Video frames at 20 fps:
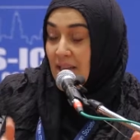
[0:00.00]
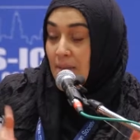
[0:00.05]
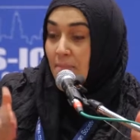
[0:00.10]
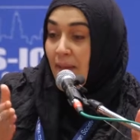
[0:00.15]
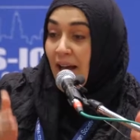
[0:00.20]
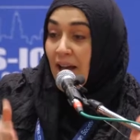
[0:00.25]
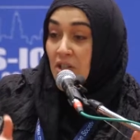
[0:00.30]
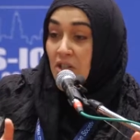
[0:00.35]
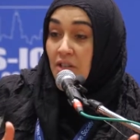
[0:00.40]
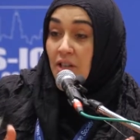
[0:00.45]

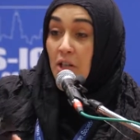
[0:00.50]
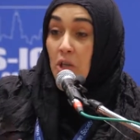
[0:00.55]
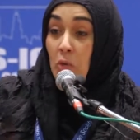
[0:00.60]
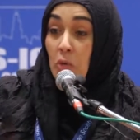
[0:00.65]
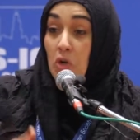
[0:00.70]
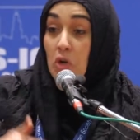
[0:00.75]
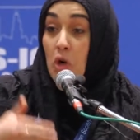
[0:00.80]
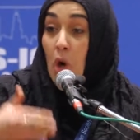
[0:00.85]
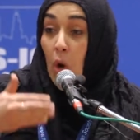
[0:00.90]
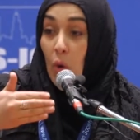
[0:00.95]
imagine that you
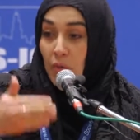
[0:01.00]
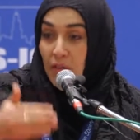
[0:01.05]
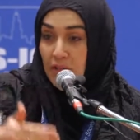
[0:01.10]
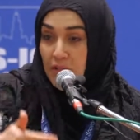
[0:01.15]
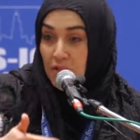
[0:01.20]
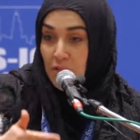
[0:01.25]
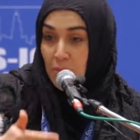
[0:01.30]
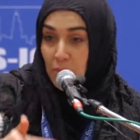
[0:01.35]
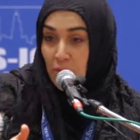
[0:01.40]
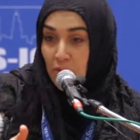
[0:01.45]
know
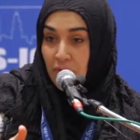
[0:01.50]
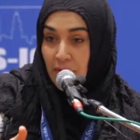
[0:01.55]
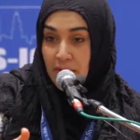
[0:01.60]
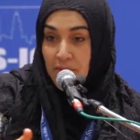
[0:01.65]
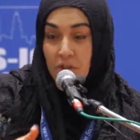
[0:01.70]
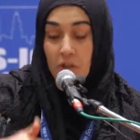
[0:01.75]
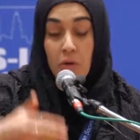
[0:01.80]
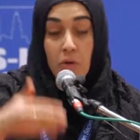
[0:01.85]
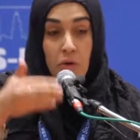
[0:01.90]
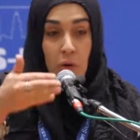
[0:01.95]
that you're moving,
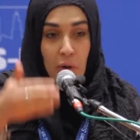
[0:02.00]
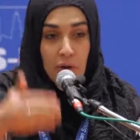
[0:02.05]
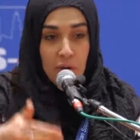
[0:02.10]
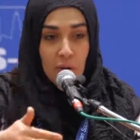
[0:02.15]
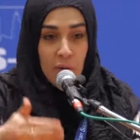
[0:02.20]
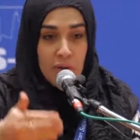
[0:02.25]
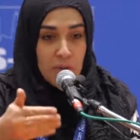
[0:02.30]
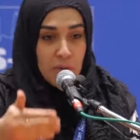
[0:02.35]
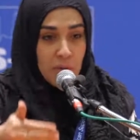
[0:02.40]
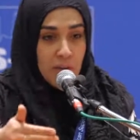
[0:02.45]
so you know you're
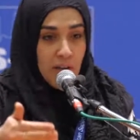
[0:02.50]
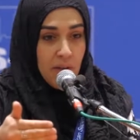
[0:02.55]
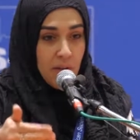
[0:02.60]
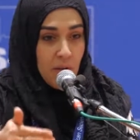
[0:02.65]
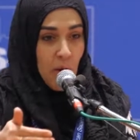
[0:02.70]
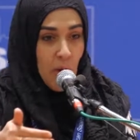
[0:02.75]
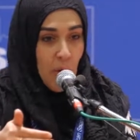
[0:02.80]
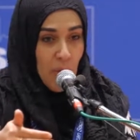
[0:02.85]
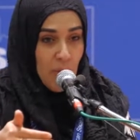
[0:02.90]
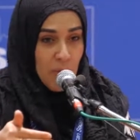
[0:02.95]
going to
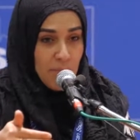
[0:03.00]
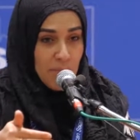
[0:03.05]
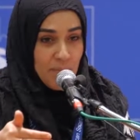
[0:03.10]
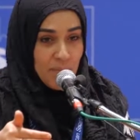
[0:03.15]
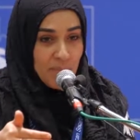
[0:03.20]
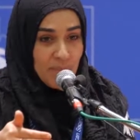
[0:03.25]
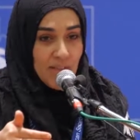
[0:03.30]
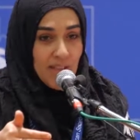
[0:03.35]
another home.